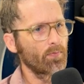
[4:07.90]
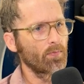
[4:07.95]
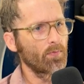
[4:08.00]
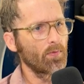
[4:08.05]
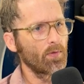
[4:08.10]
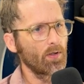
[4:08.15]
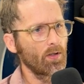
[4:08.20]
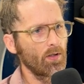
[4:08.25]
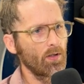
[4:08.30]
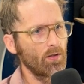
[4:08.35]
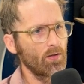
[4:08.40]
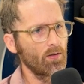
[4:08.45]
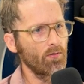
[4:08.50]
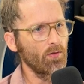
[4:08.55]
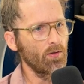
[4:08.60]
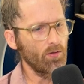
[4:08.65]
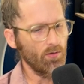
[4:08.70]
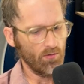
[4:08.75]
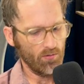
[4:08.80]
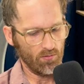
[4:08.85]

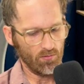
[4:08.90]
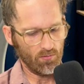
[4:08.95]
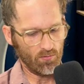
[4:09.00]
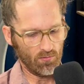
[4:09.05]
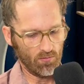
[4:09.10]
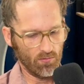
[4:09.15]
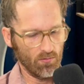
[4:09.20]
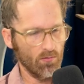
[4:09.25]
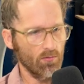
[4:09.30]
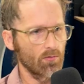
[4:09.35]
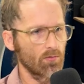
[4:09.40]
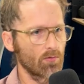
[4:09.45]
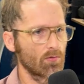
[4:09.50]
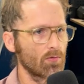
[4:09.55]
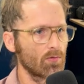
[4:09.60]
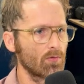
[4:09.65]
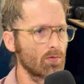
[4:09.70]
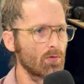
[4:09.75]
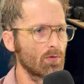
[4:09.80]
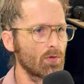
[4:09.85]
interview
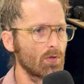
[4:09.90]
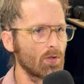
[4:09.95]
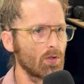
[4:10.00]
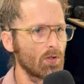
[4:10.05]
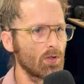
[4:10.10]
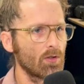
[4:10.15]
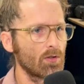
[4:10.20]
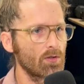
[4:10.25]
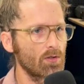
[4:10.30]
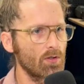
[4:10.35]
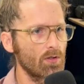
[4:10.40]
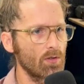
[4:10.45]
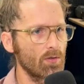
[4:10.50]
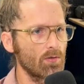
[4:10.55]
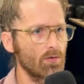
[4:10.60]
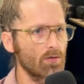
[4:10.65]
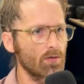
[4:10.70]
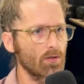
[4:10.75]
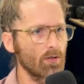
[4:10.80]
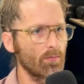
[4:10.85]

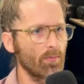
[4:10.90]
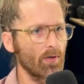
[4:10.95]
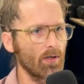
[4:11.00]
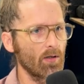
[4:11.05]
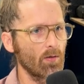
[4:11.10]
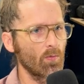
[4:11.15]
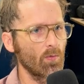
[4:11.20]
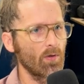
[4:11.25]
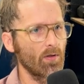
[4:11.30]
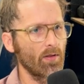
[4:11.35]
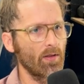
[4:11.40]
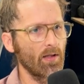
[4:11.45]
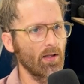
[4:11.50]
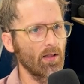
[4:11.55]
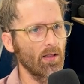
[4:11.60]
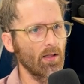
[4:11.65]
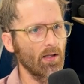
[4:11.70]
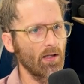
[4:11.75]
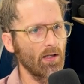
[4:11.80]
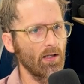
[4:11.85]
students about what they
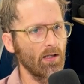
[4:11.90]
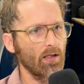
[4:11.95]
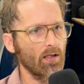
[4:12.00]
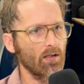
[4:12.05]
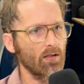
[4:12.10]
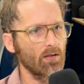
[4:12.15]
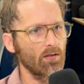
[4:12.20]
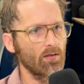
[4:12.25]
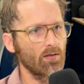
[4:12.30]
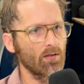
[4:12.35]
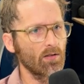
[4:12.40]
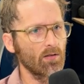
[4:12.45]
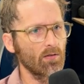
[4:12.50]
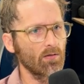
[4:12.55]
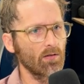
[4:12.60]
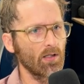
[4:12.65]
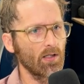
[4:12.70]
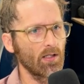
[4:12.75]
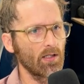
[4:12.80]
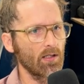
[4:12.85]
like, don't
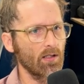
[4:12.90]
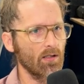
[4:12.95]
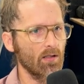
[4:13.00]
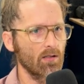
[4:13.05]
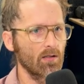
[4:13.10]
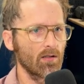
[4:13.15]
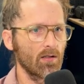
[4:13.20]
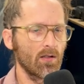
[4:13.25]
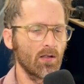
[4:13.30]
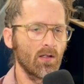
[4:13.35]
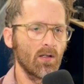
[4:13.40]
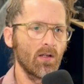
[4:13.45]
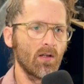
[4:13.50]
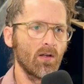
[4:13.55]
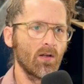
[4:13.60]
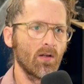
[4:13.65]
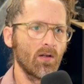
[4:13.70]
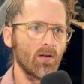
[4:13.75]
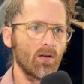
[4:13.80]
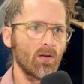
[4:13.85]
like
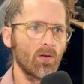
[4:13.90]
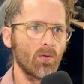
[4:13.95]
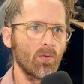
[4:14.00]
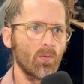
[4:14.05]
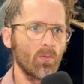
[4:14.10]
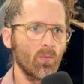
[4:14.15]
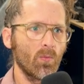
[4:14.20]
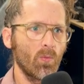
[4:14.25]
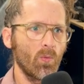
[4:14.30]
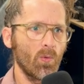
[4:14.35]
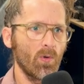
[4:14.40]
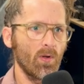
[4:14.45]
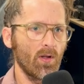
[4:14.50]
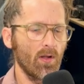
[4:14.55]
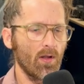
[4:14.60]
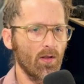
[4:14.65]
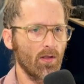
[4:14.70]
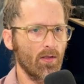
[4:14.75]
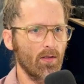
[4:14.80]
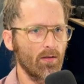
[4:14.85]

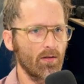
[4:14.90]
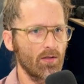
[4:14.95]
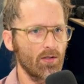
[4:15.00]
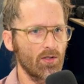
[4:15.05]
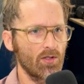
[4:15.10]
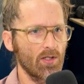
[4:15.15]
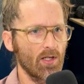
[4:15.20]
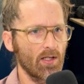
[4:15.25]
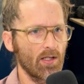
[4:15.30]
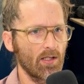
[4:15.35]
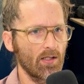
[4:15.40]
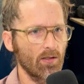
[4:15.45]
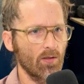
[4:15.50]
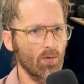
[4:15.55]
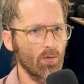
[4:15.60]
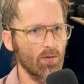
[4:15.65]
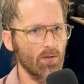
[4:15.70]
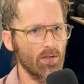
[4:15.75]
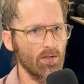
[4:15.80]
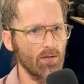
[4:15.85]
with gen ed
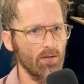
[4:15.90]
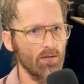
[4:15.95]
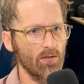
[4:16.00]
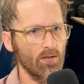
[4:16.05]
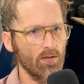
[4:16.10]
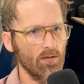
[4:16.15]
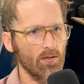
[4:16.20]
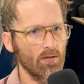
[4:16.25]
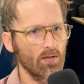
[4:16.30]
courses.